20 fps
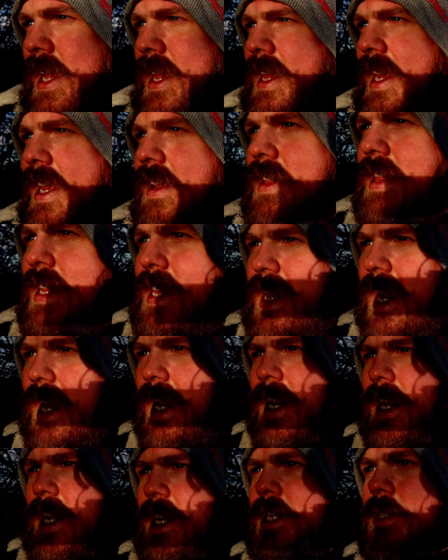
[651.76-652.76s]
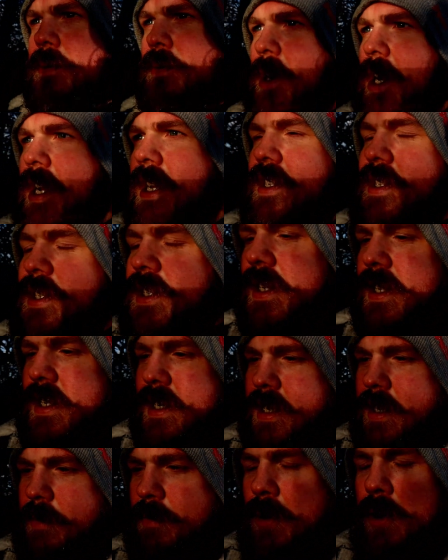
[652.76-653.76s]
the Daily Express
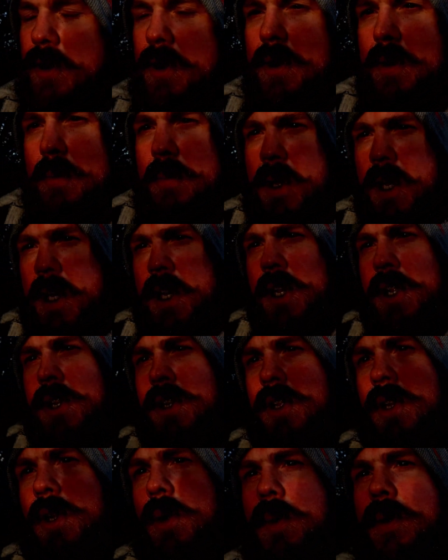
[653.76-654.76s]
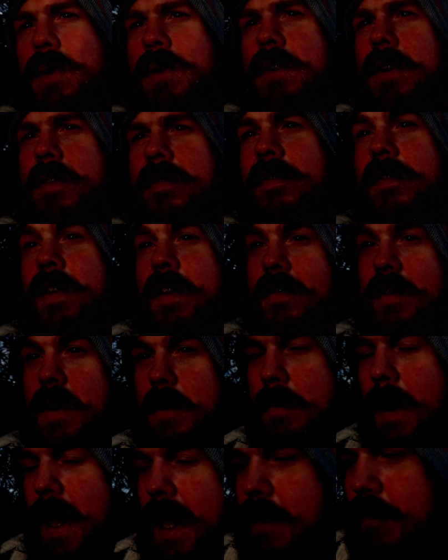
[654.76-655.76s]
put up
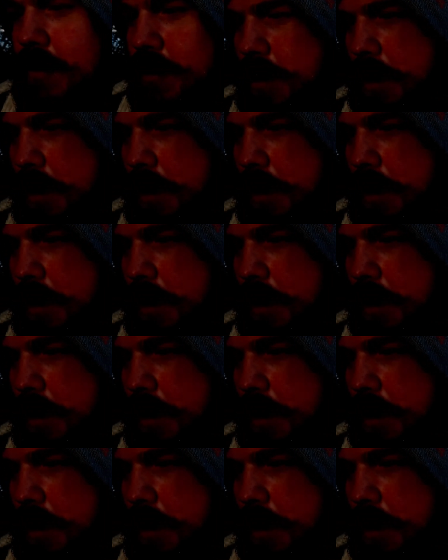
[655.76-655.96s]
£250